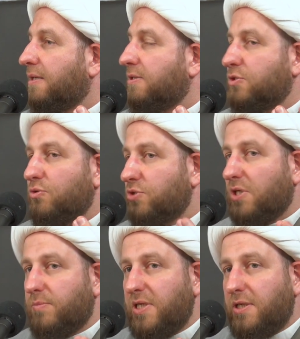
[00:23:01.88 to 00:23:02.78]

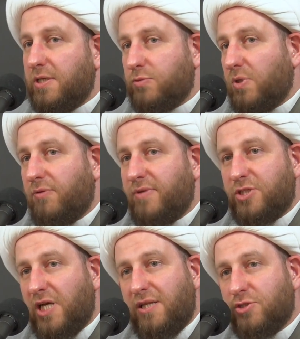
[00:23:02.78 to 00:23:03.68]
Social media is one of the
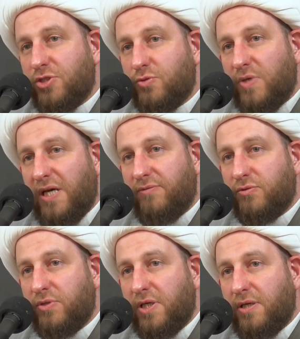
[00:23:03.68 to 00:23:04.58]
challenges we have
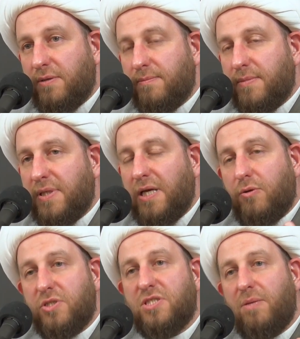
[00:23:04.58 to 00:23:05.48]
today.
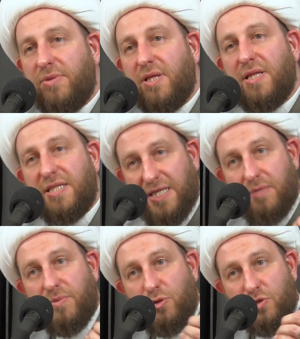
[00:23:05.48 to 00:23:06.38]
Now, it's something that
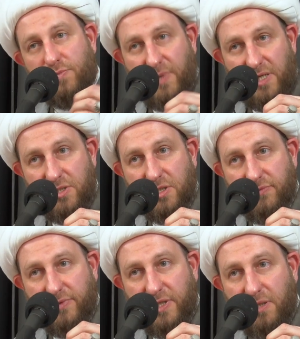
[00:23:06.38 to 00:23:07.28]
can be used
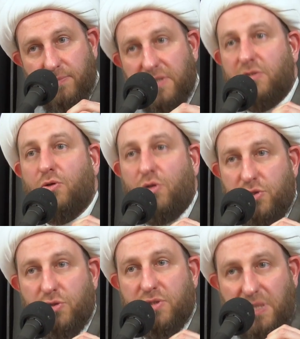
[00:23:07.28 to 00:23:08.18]
positively, but it's
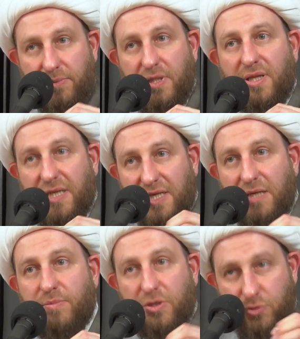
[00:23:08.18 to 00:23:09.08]
also something that
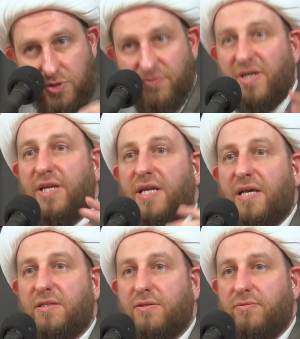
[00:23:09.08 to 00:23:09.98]
can be used very
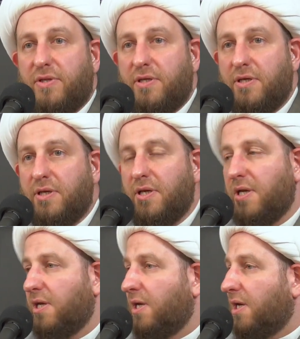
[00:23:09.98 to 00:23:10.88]
negatively.
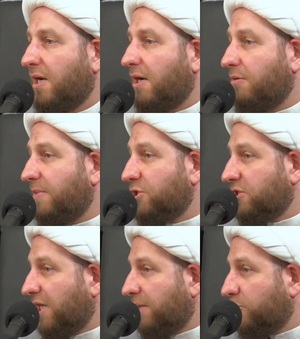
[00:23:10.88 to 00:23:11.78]
How much
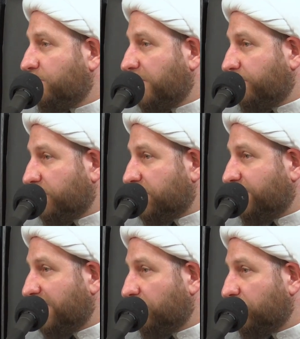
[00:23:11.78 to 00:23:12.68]
time do people
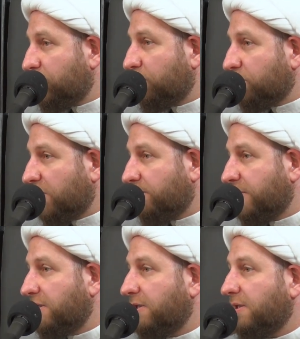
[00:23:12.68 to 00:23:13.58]
spend on social
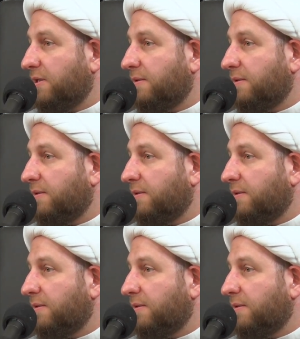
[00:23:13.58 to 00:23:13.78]
media?